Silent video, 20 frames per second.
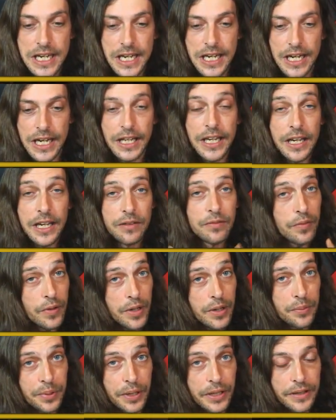Again, free
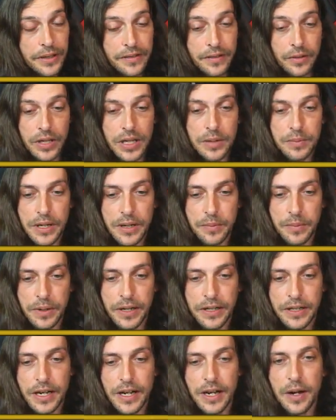to play, so keep that in
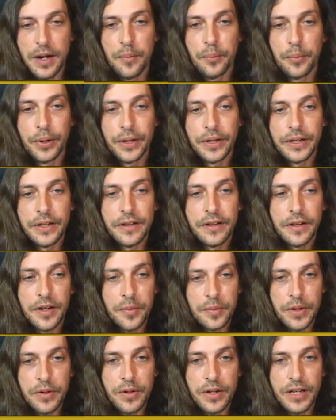mind. But the
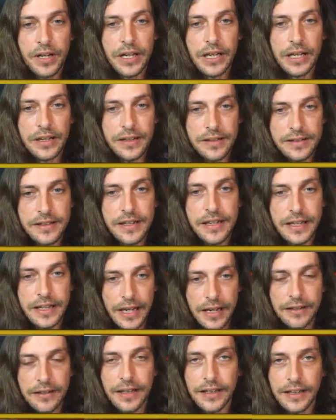community is,
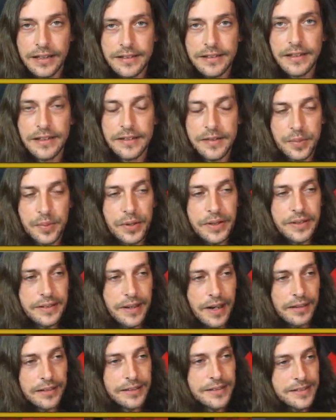yeah, like I said, it's pretty
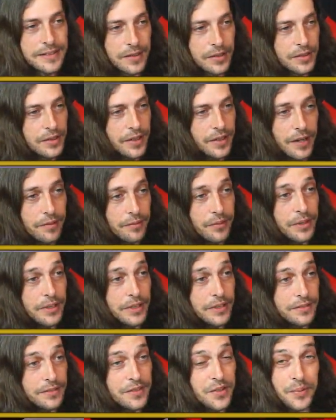solid. So you're not
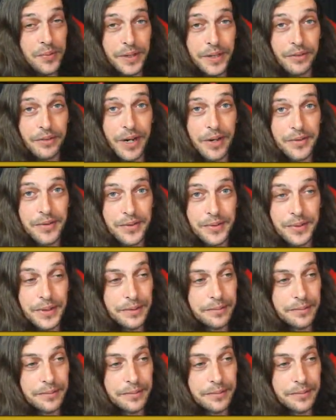really too many gripes from here.